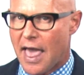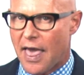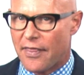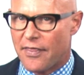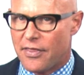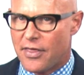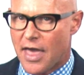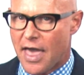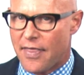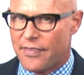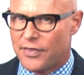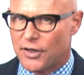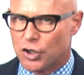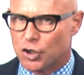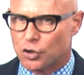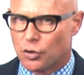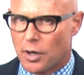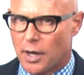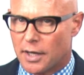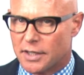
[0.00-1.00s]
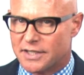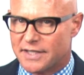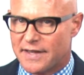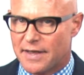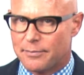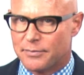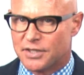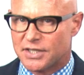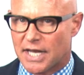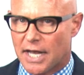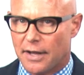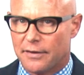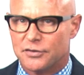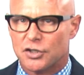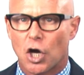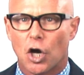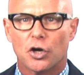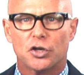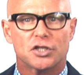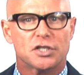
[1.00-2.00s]
then the drugs themselves
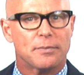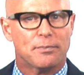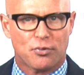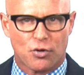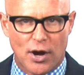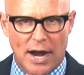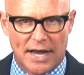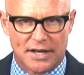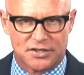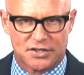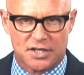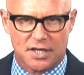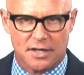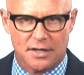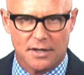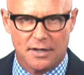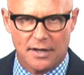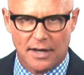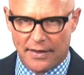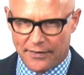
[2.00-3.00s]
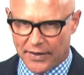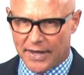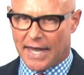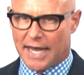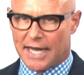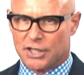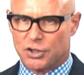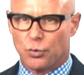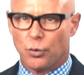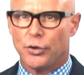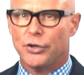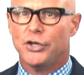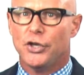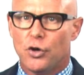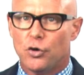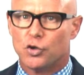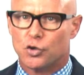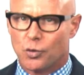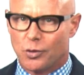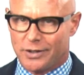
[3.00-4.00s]
are suppressed, and the case will
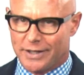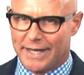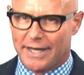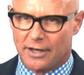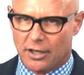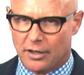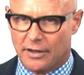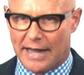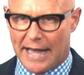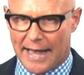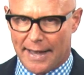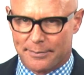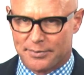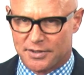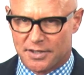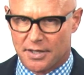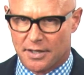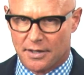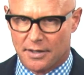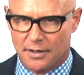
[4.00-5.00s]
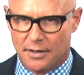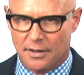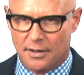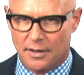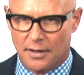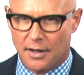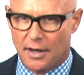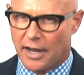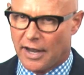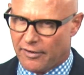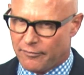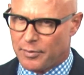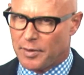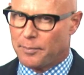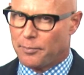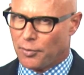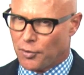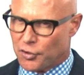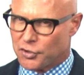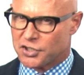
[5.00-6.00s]
usually collapse. I've been
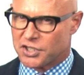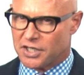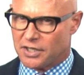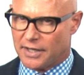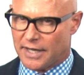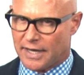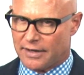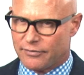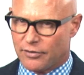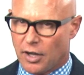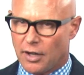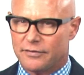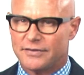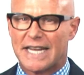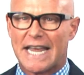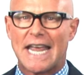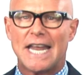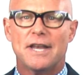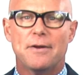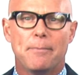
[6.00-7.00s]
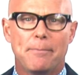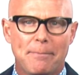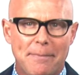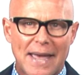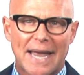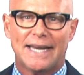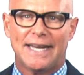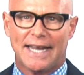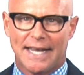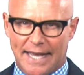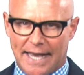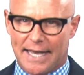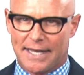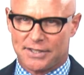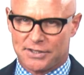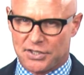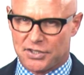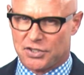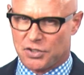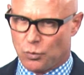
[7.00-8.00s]
personally involved in many
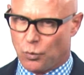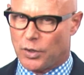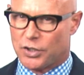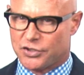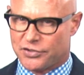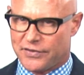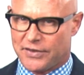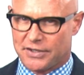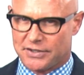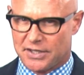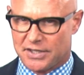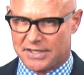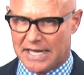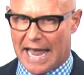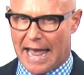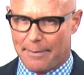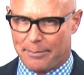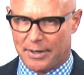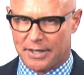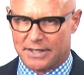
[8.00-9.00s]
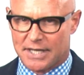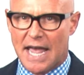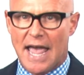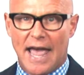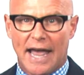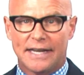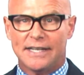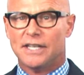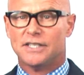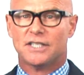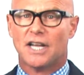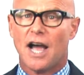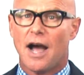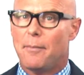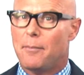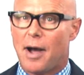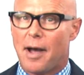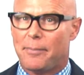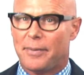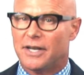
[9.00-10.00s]
cases in which this has happened, and it's
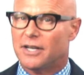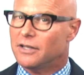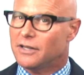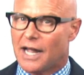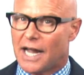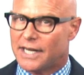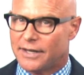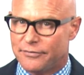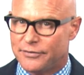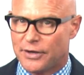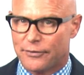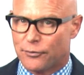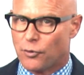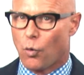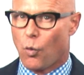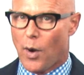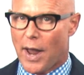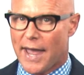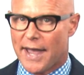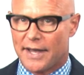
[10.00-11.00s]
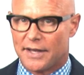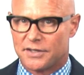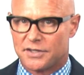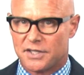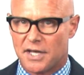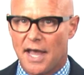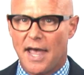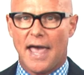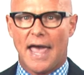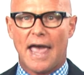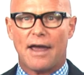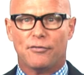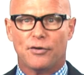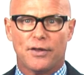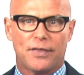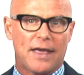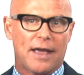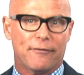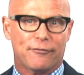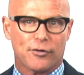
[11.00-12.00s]
come up in a lot of different ways.
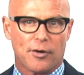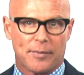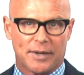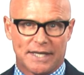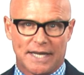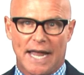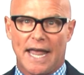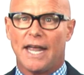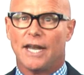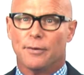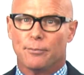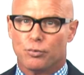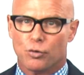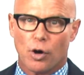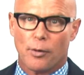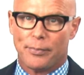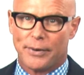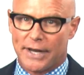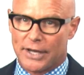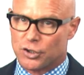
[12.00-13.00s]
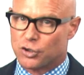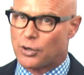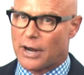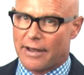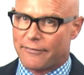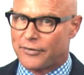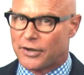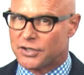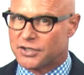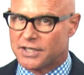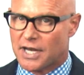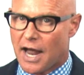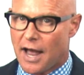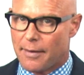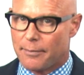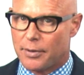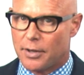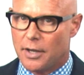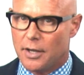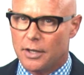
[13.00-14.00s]
Everything from an inappropriate traffic
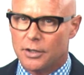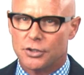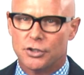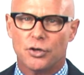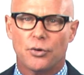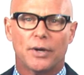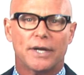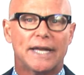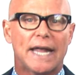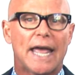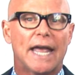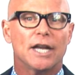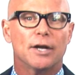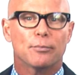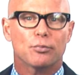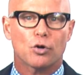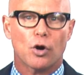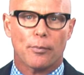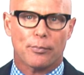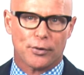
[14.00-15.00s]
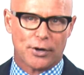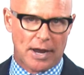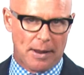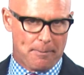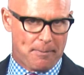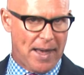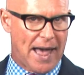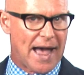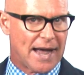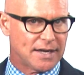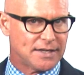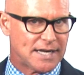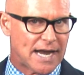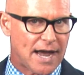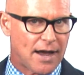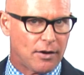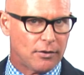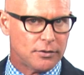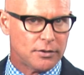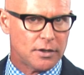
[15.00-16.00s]
stop, to an inappropriate
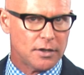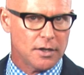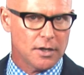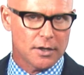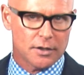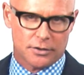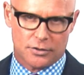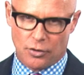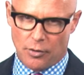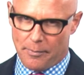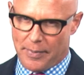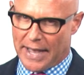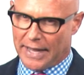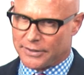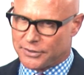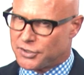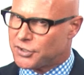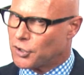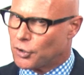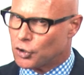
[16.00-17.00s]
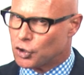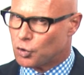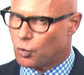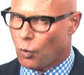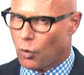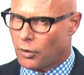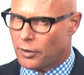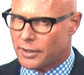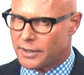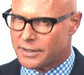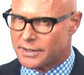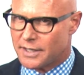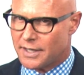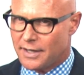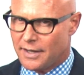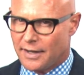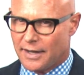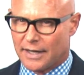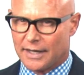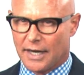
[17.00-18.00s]
pat-down, to a bad search warrant,
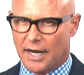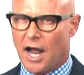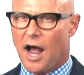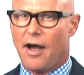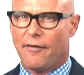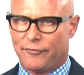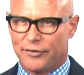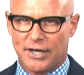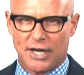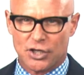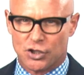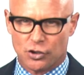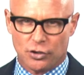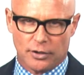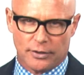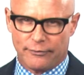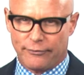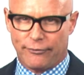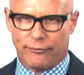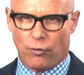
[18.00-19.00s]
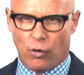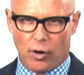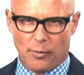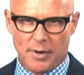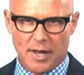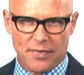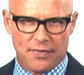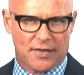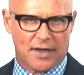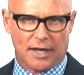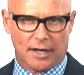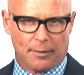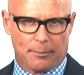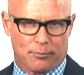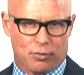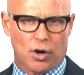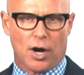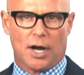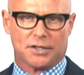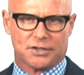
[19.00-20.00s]
and a confidential informant that a
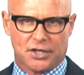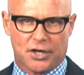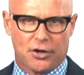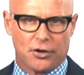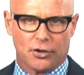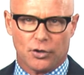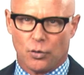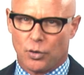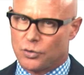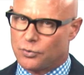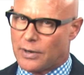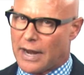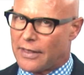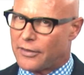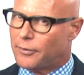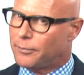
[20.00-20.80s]
prosecutor would rather